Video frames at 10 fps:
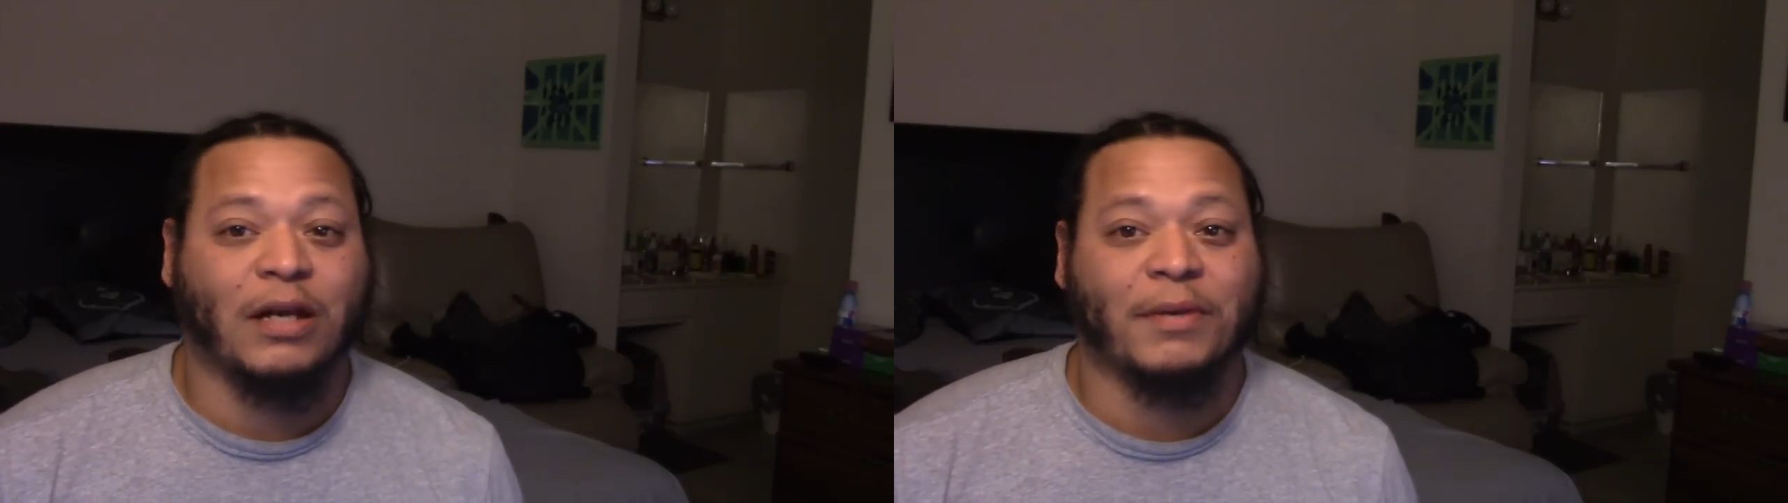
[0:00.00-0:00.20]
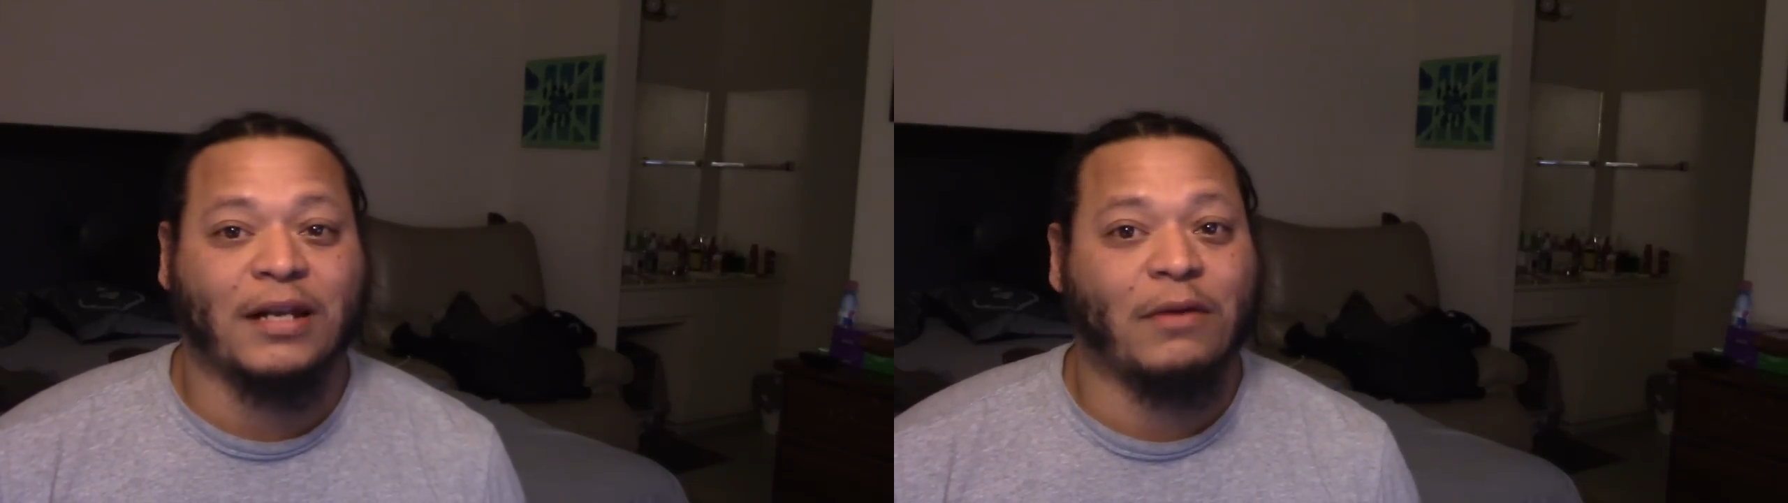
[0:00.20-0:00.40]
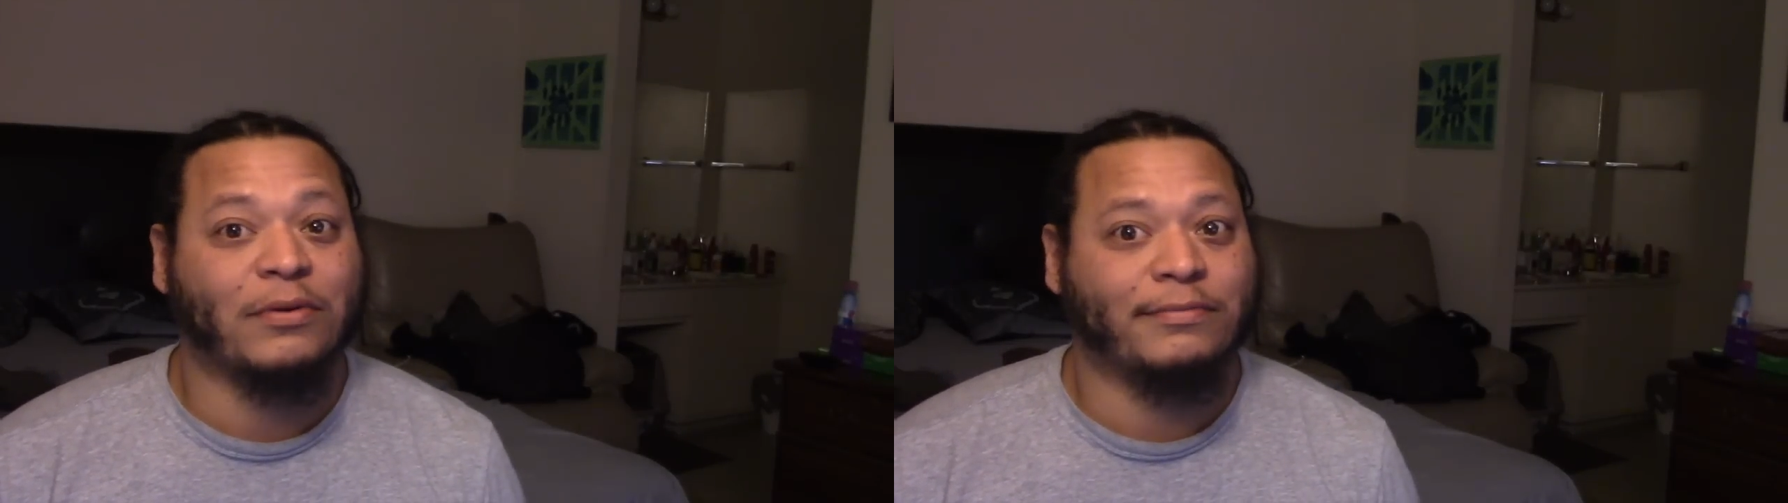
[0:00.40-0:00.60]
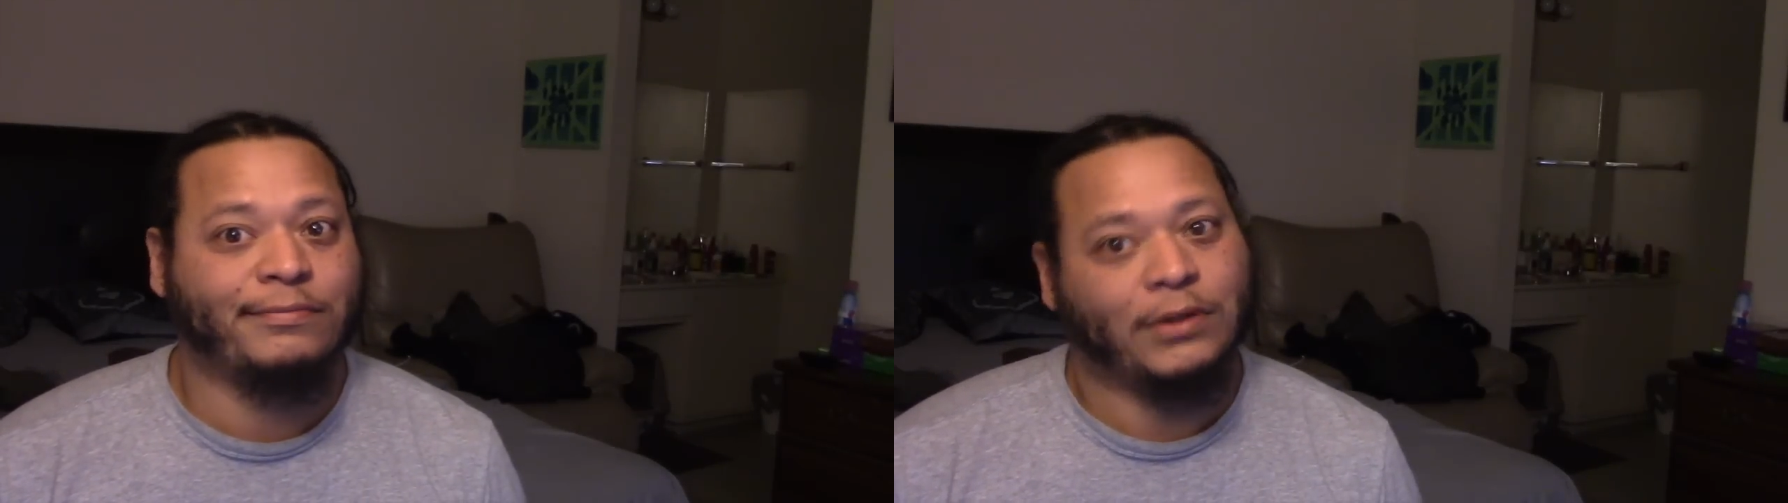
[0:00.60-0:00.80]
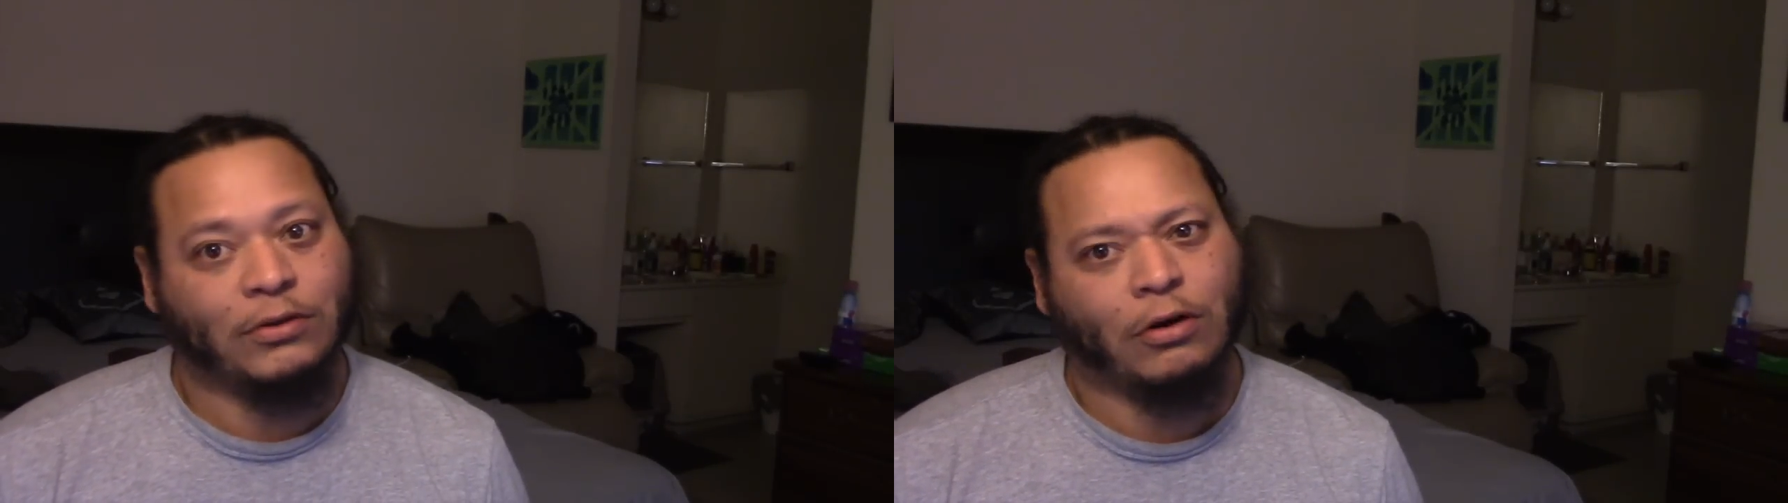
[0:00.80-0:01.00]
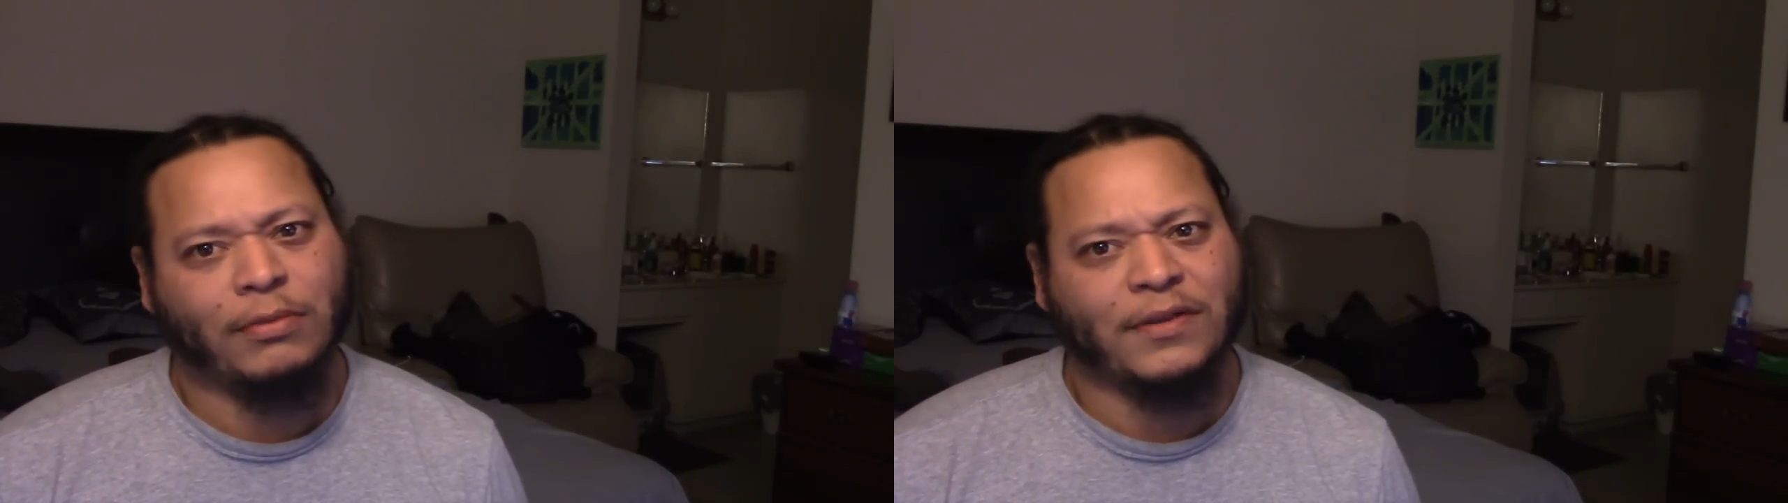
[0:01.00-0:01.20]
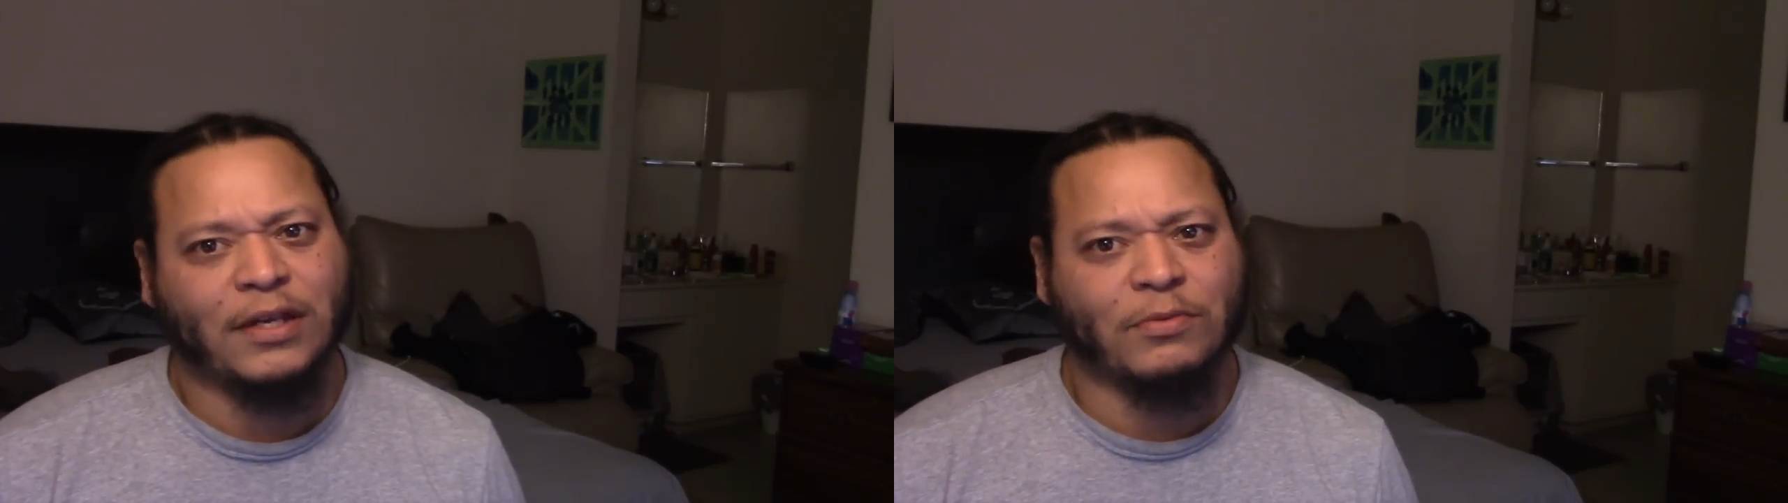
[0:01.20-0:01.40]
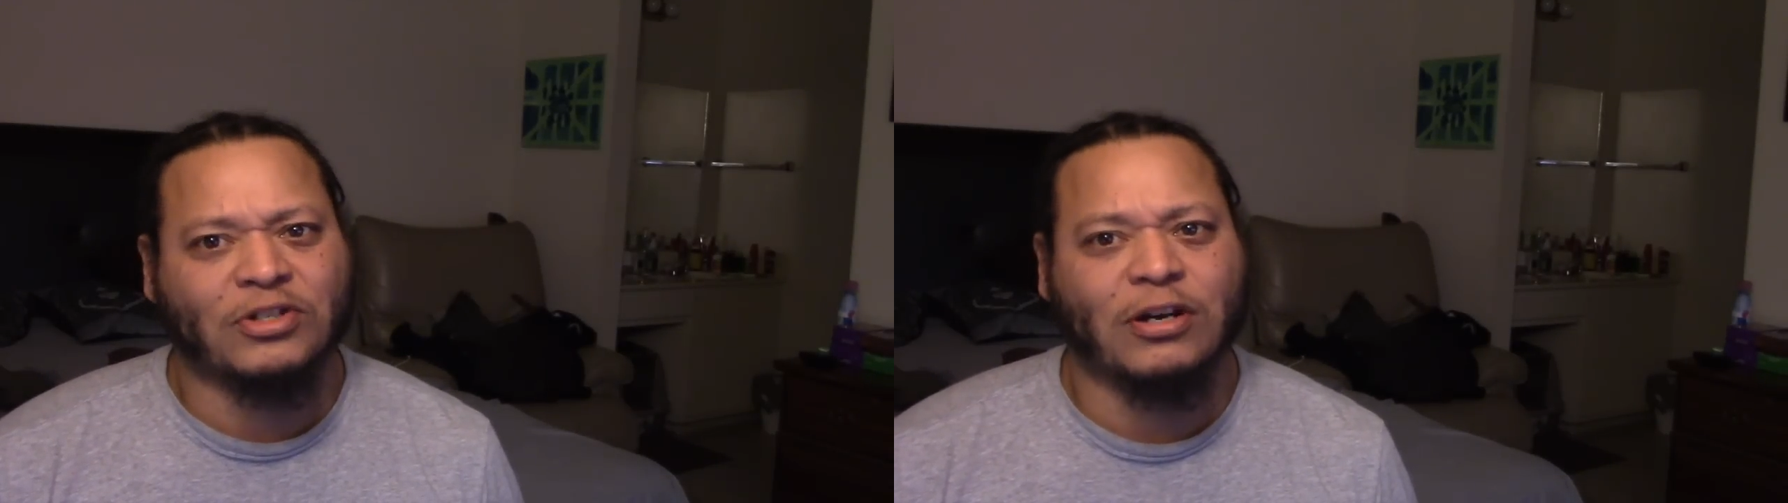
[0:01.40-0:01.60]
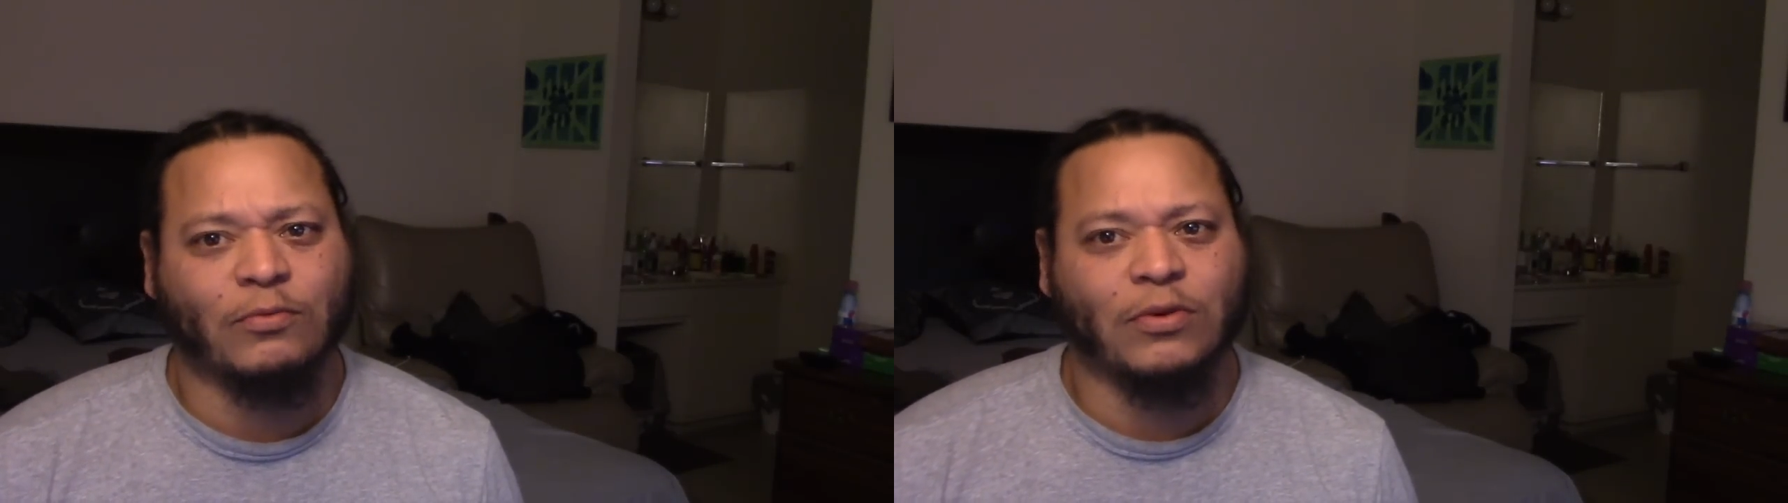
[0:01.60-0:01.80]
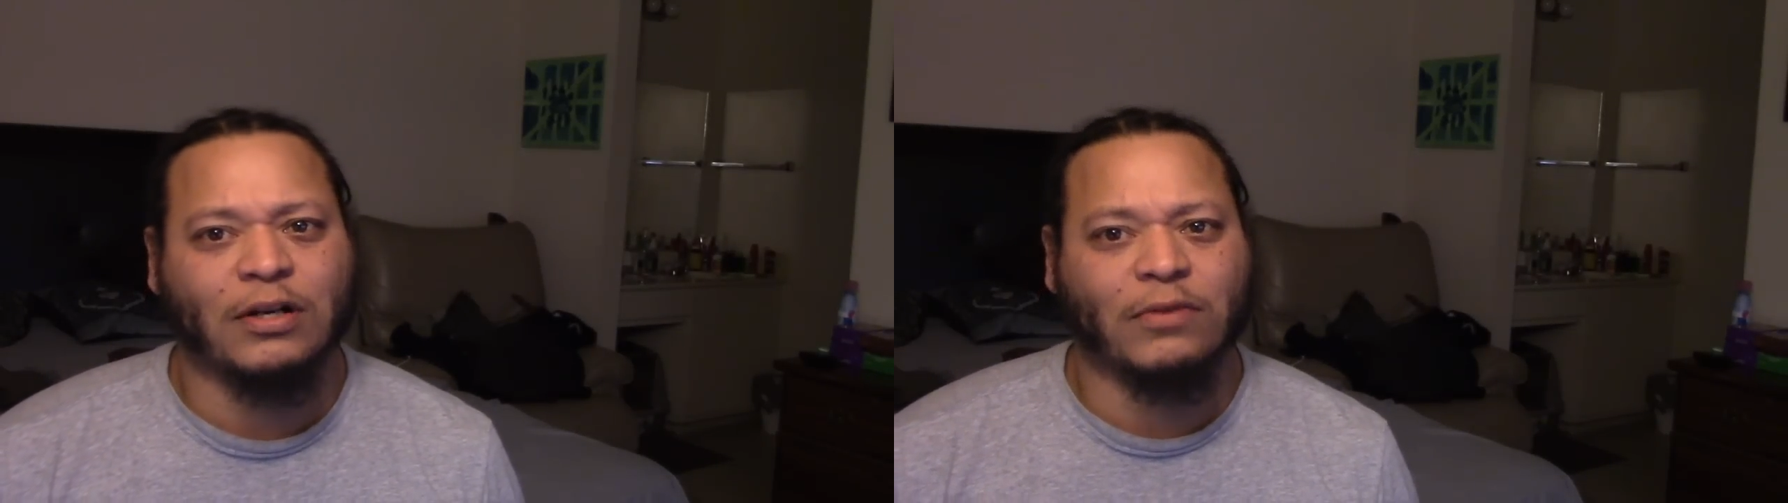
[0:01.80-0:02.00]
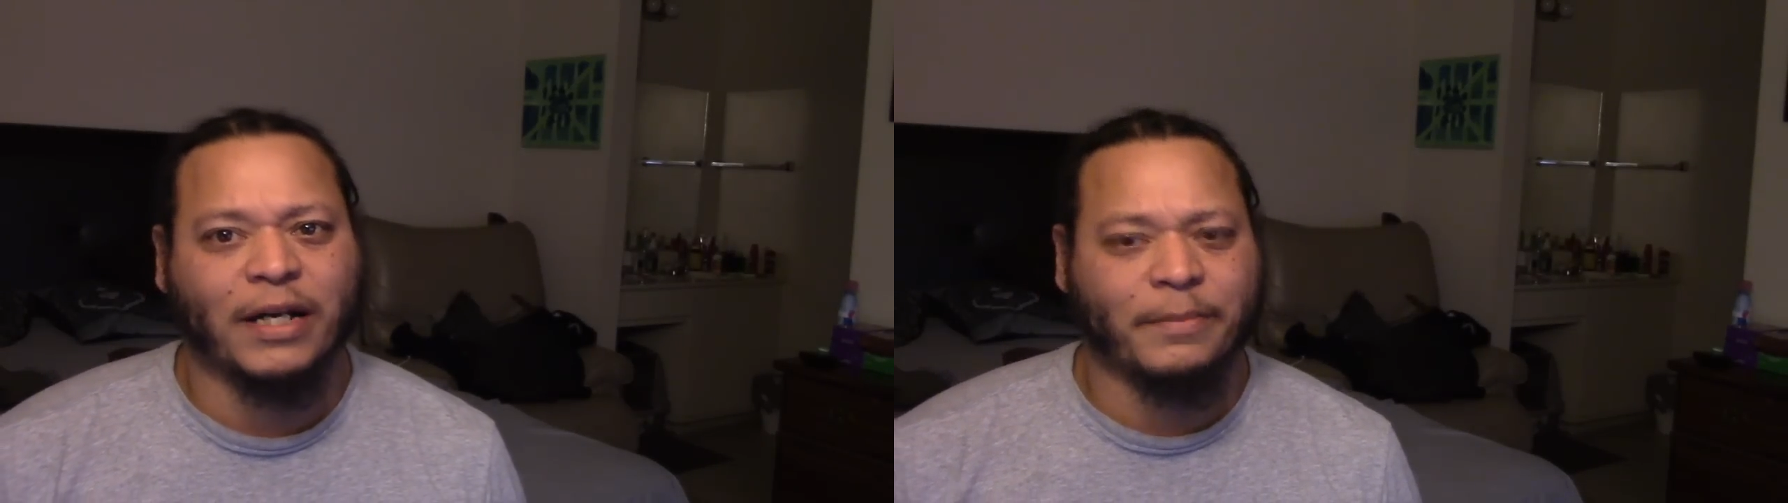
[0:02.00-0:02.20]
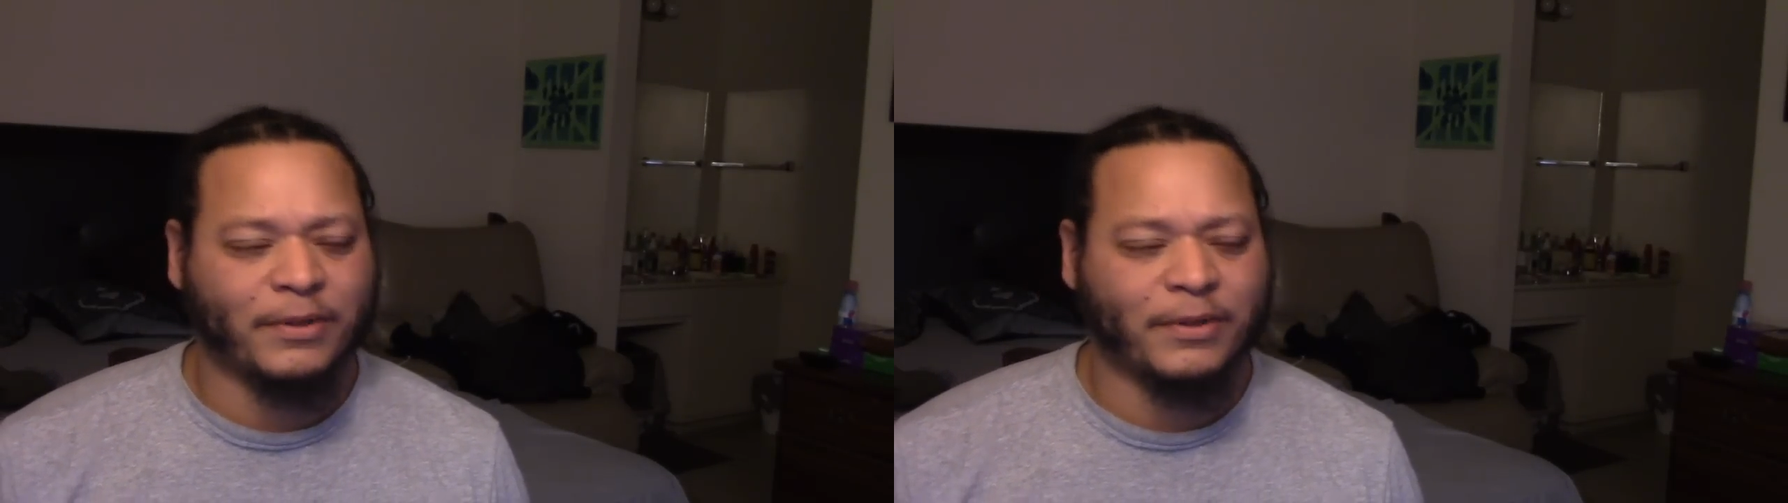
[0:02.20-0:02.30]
I mean, I would normally think you would start in 1, right?